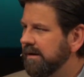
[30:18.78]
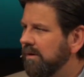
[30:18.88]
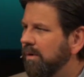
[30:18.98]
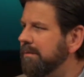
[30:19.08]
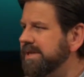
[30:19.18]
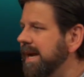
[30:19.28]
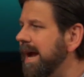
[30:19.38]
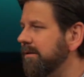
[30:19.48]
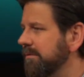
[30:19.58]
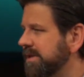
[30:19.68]
Why was he
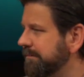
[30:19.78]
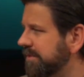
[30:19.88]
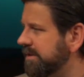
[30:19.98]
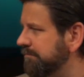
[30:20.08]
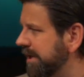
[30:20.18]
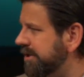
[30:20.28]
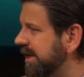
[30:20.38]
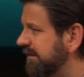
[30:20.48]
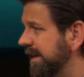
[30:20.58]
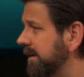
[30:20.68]
angry? Was he just
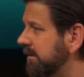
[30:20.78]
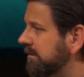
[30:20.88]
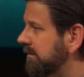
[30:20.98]
pitching a fit?